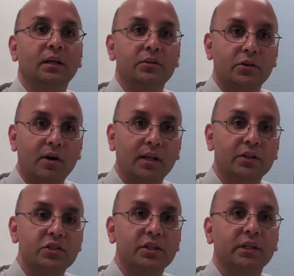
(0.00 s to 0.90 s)

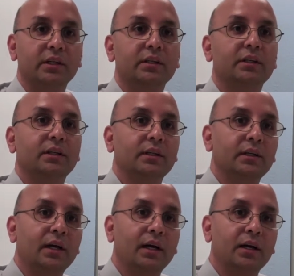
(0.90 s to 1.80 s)
neurology,
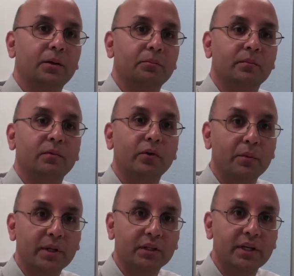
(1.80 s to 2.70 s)
um,
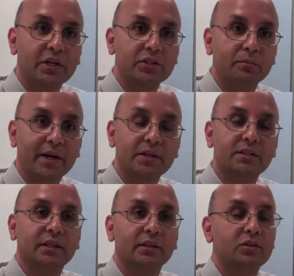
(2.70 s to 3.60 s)
rehabilitation
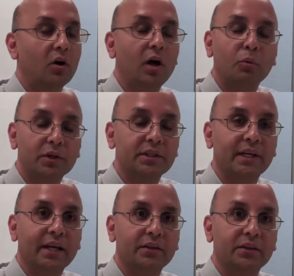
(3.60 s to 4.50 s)
medicine, to all work
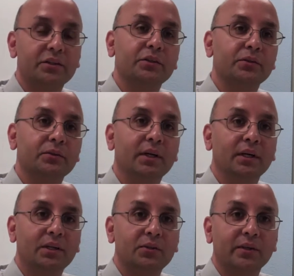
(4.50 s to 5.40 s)
together to
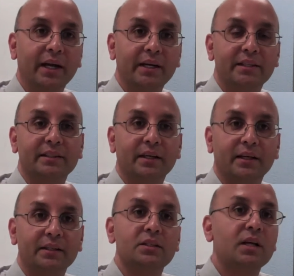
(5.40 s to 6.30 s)
create uh,
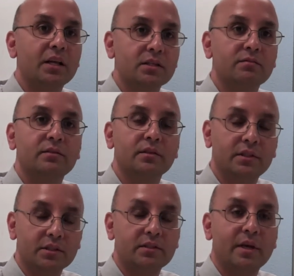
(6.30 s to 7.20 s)
this kind of
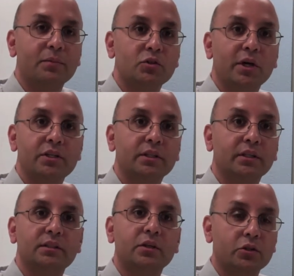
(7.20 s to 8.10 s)
this demonstration in
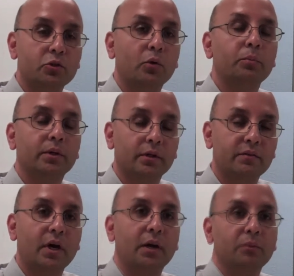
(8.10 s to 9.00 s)
such a short period of
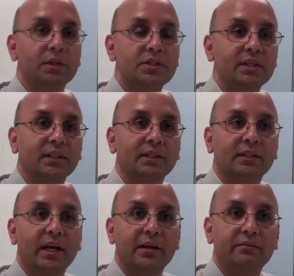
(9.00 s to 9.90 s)
time. We're still
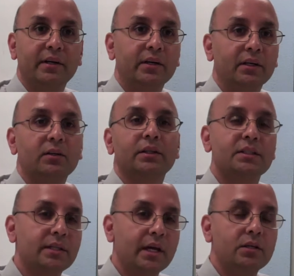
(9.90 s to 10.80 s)
at a very early
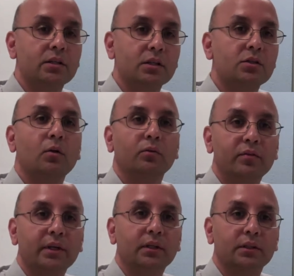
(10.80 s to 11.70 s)
stage in this whole
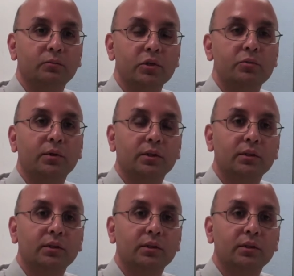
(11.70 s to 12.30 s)
field, in which we're